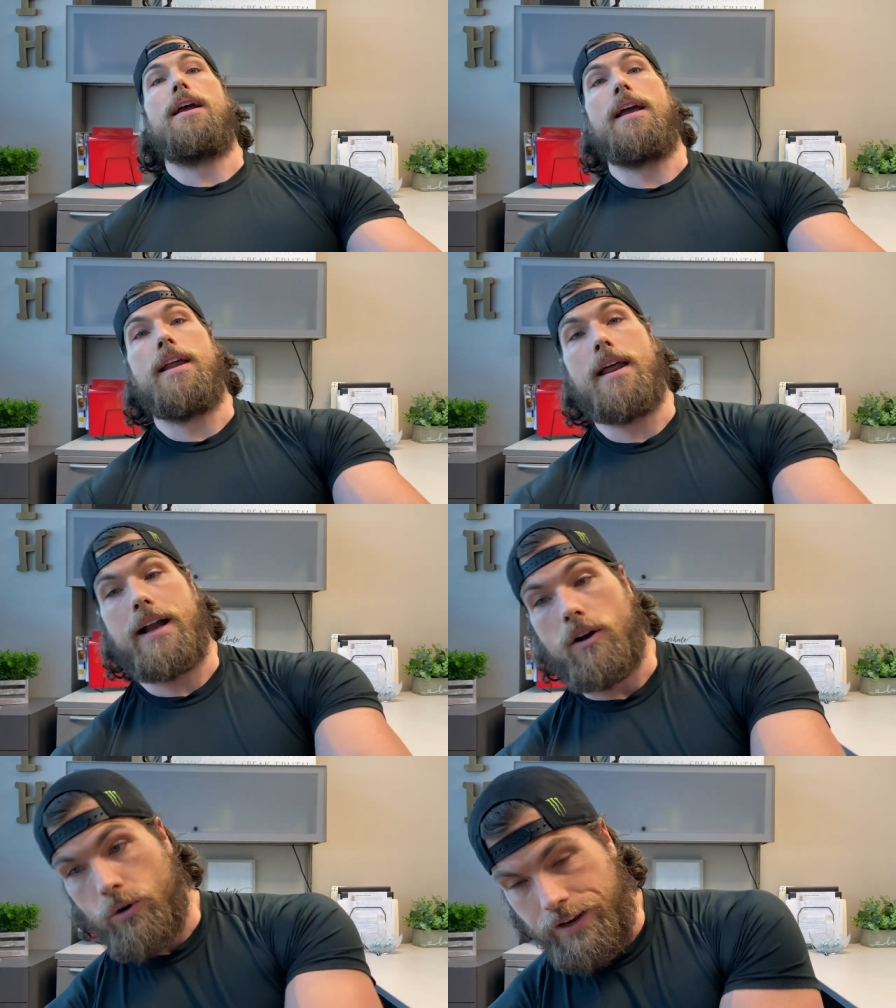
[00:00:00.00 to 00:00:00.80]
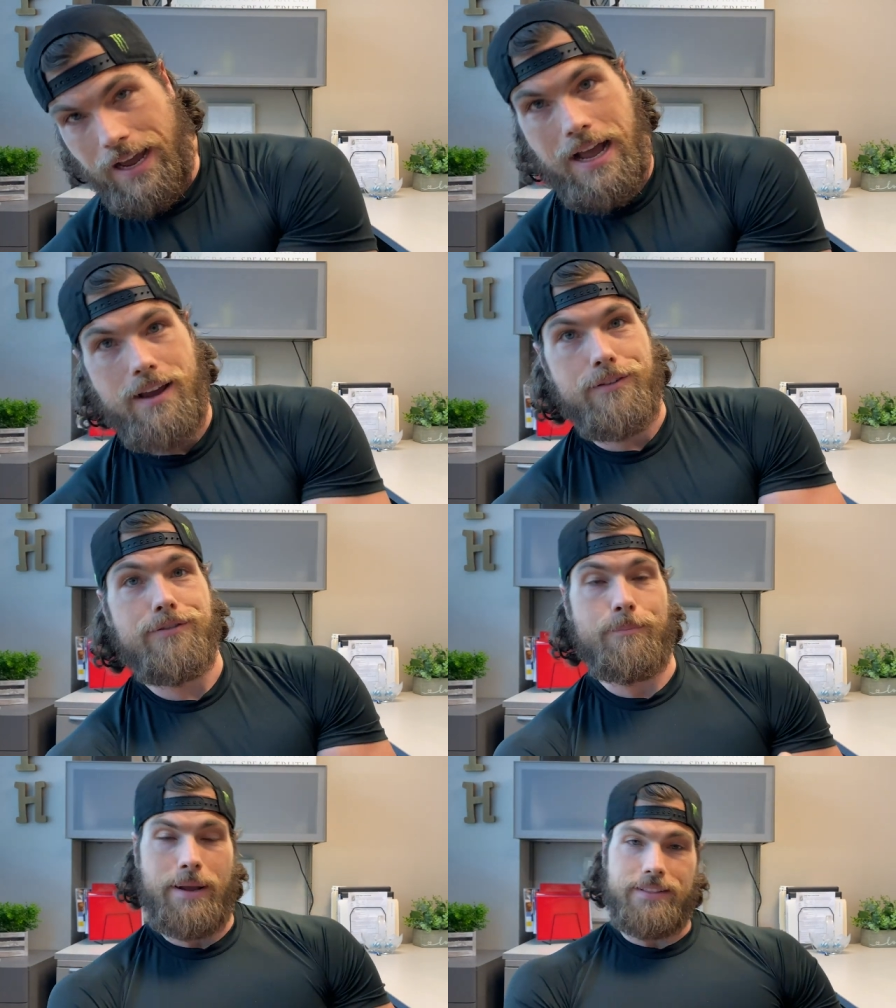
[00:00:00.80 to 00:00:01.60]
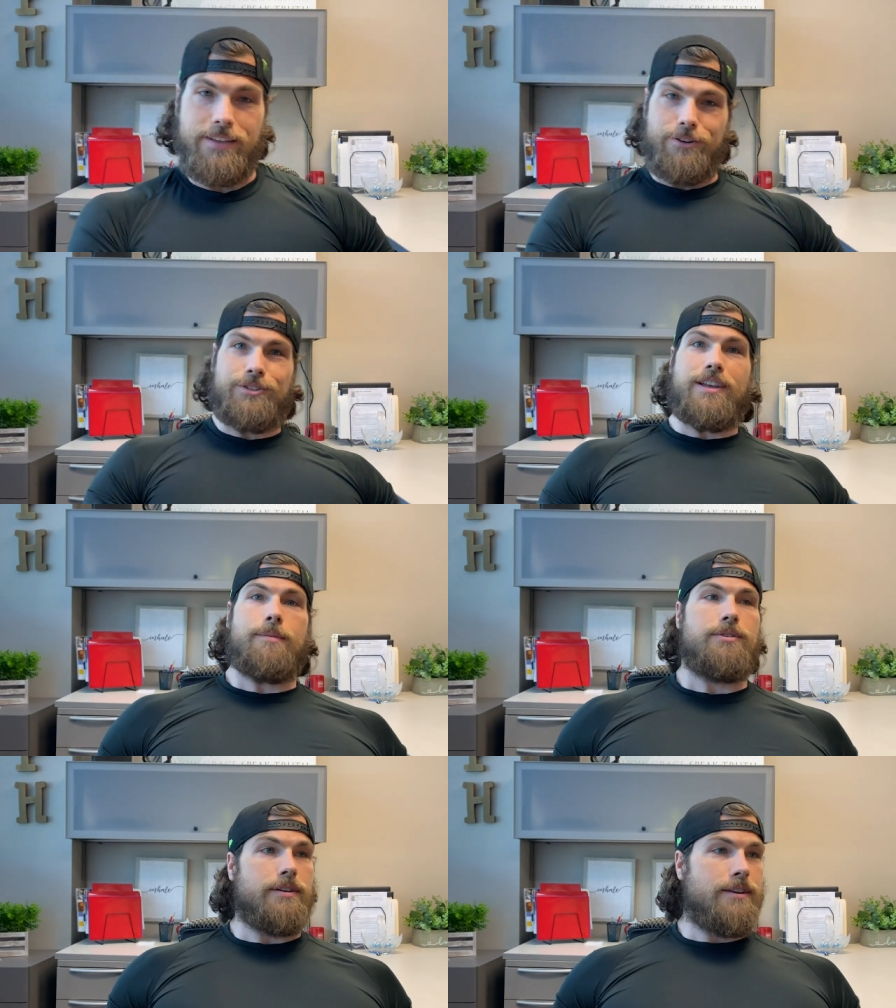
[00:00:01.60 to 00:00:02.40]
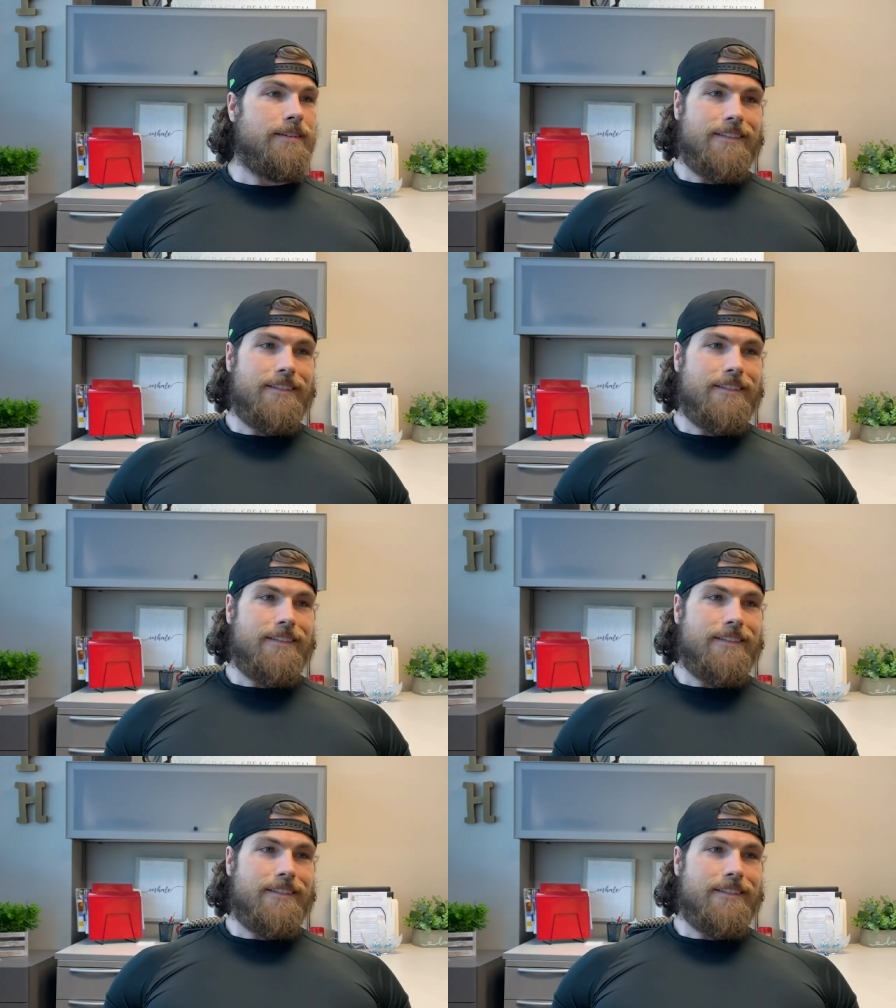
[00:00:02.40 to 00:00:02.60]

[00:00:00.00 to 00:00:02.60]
and I go and dive, make the interception,